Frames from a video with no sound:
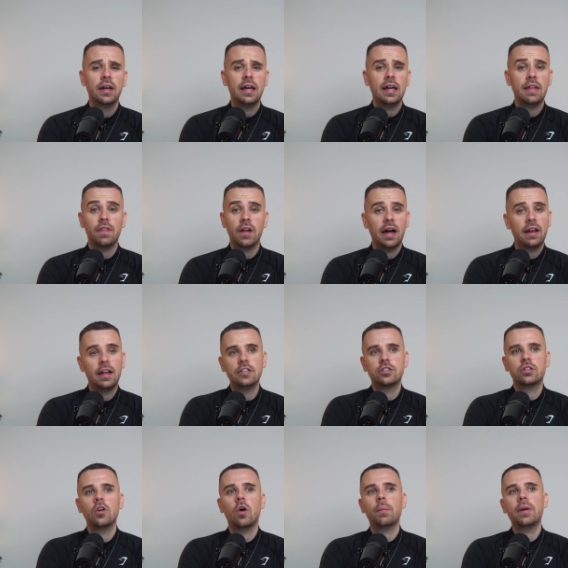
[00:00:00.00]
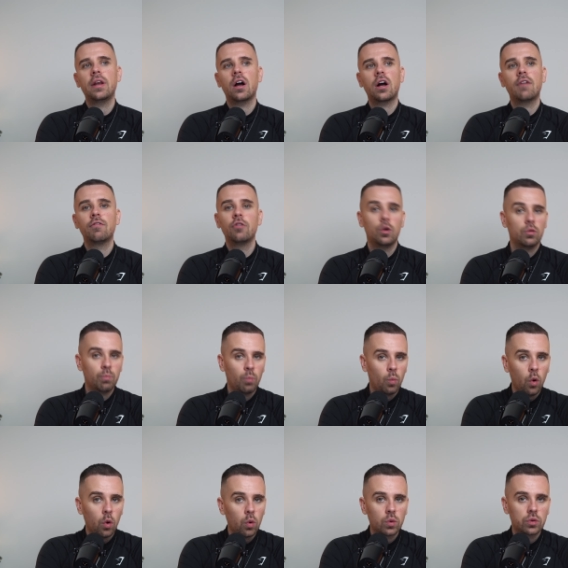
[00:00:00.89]
In, and it's not been like I've not
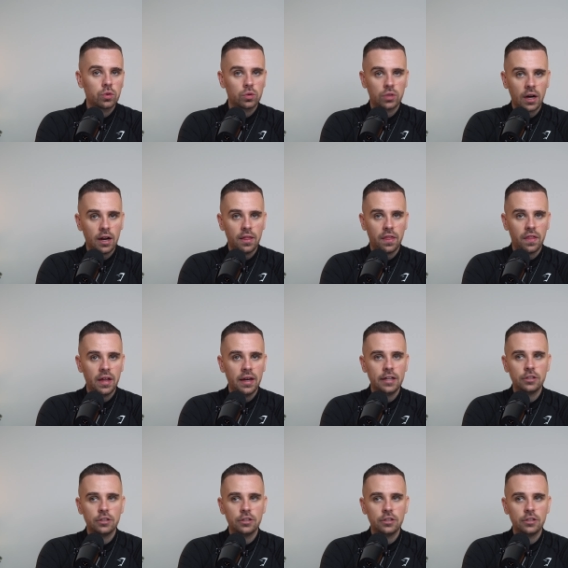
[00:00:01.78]
walked or done anything.